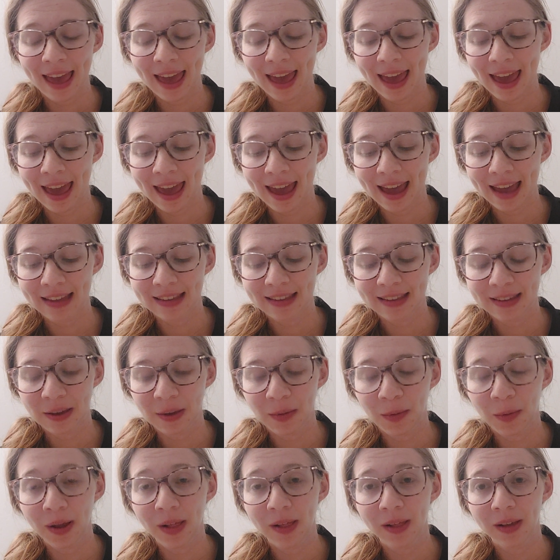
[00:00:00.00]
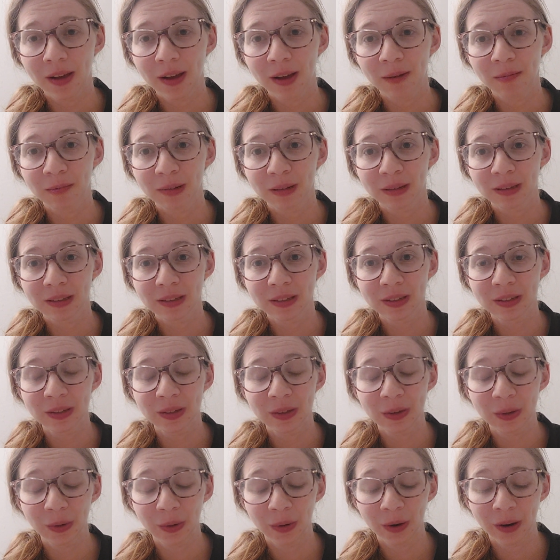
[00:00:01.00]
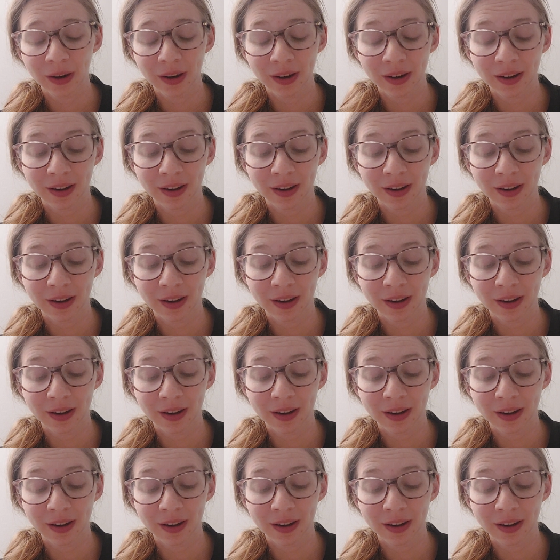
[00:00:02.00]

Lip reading: and welcome to